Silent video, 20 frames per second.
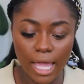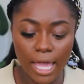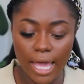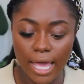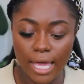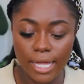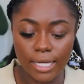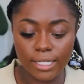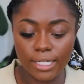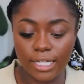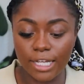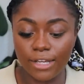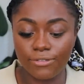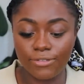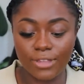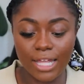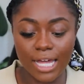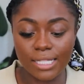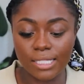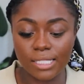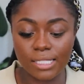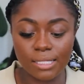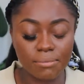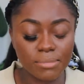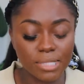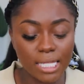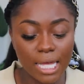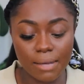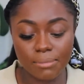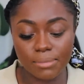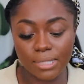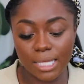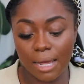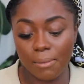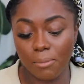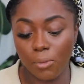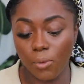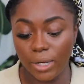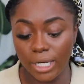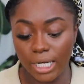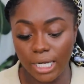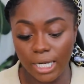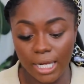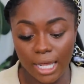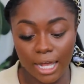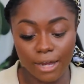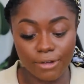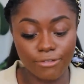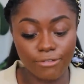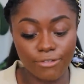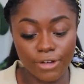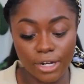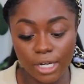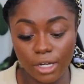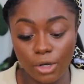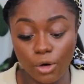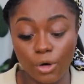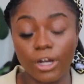and if that's sometimes I'm witty and funny,